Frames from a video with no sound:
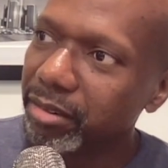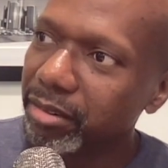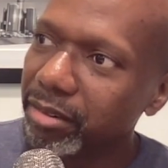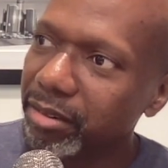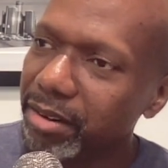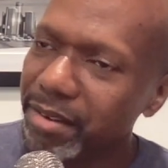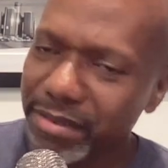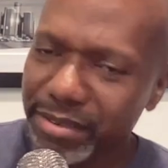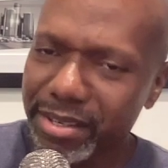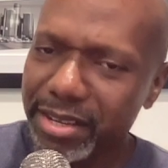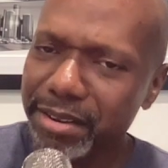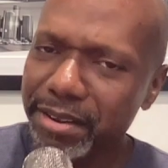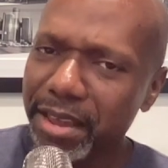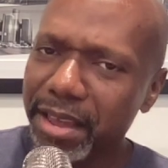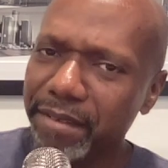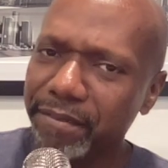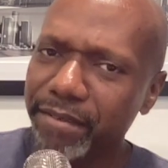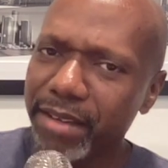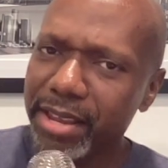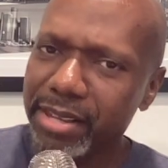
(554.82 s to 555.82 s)
You ever seen a
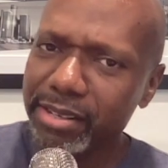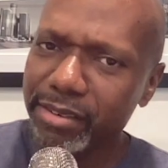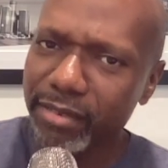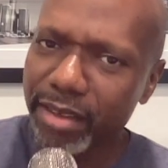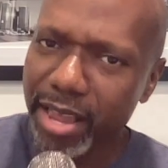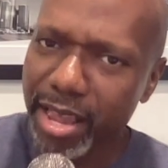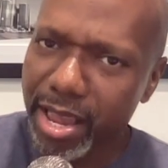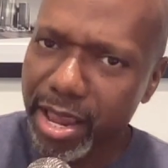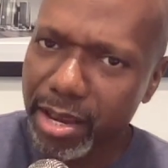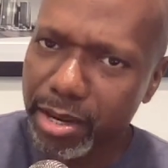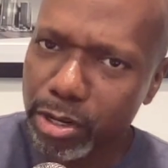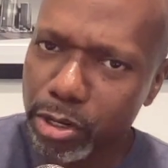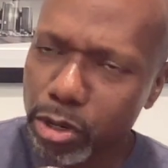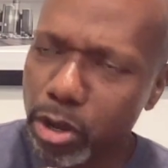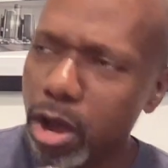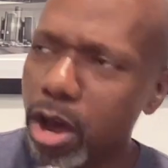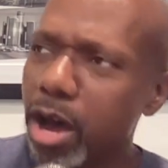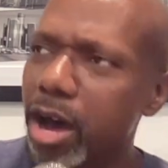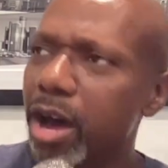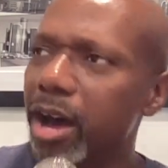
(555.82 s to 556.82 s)
face of an ant?
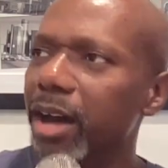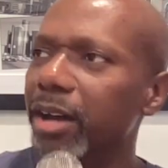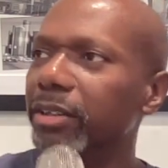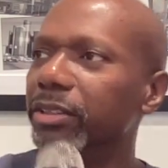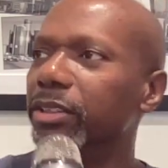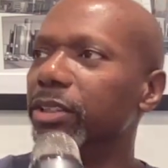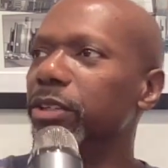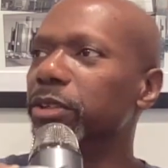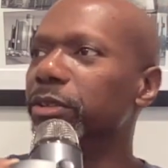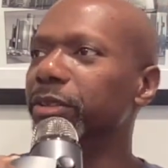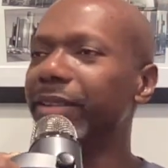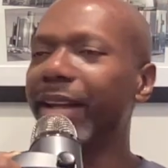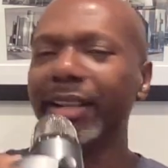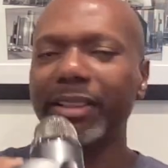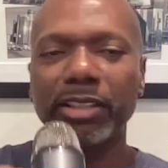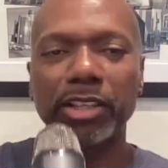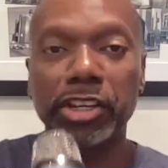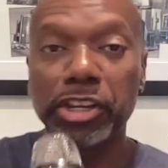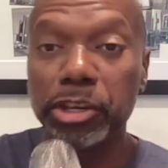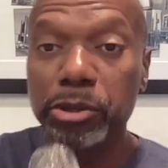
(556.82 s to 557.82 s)
Oh, dude, not
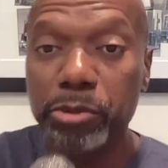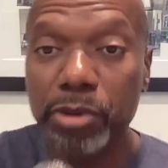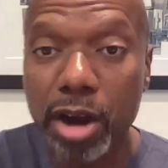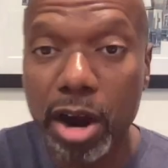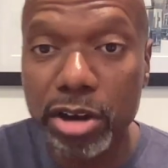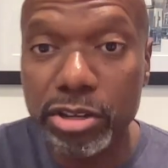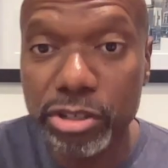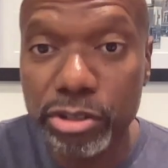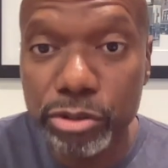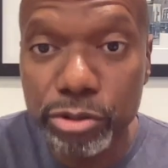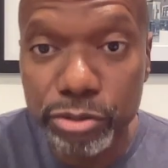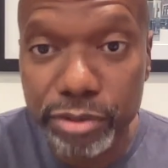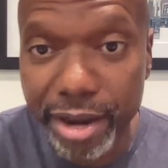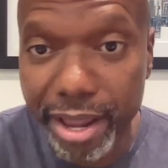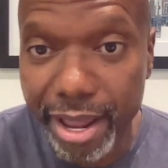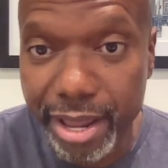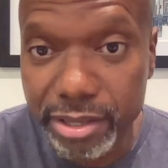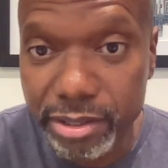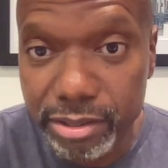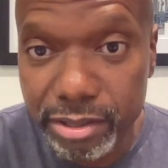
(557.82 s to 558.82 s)
the cute cartoon
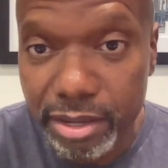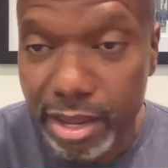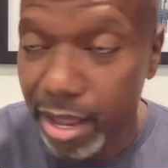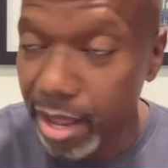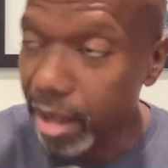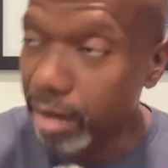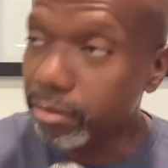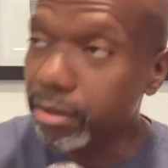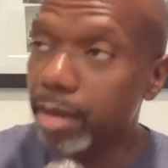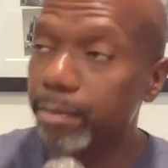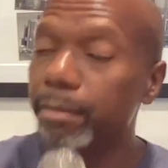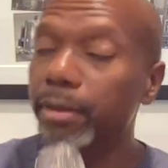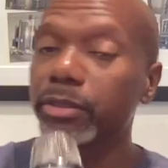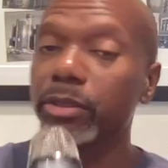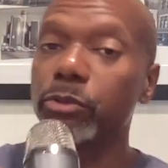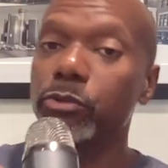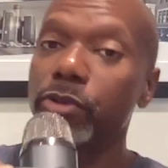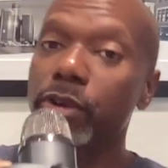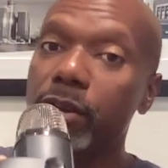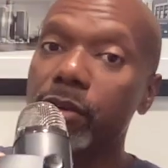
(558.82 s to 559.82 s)
ants. I'm talking about the
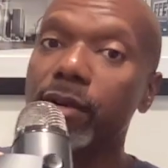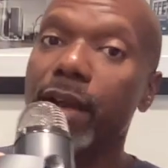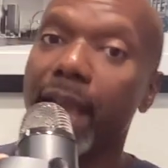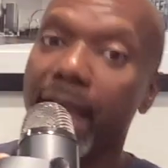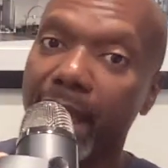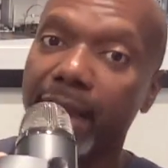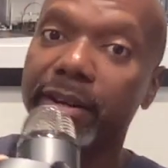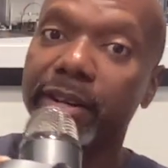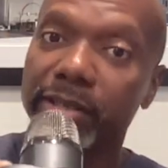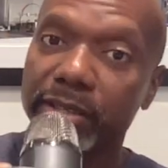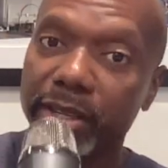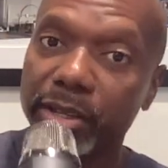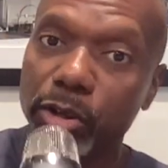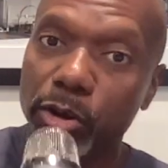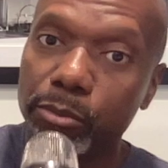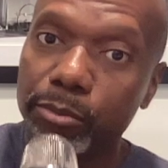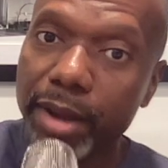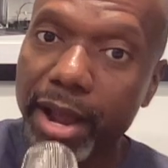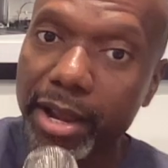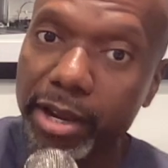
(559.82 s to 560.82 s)
real ant that's in your
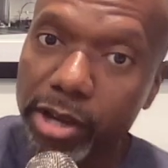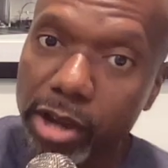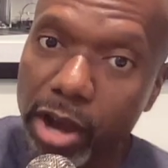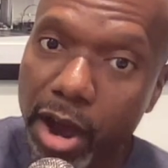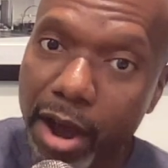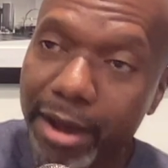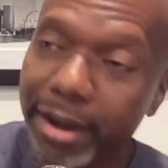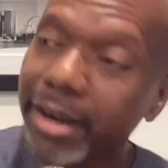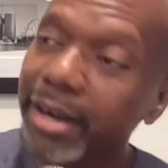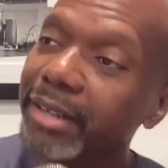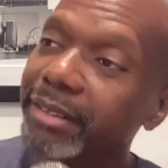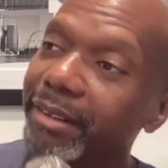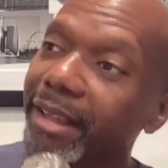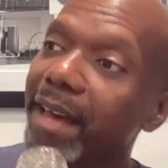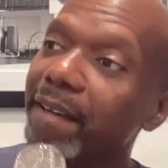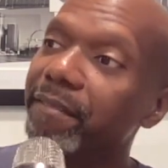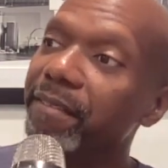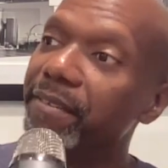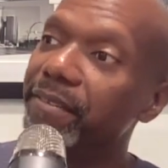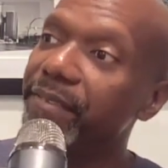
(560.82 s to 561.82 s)
backyard. They
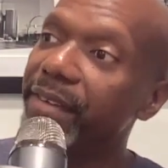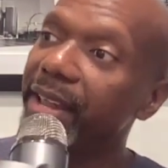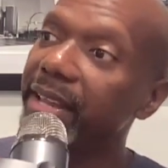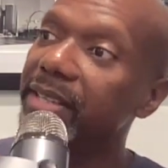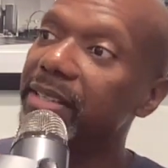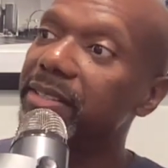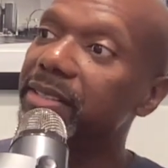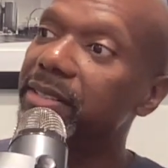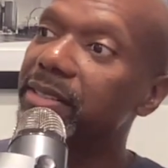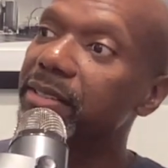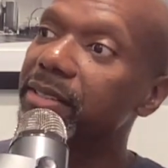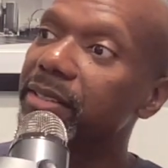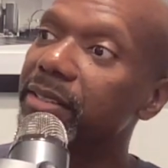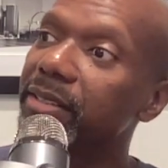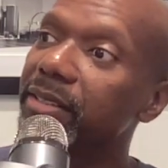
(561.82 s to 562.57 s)
have a face.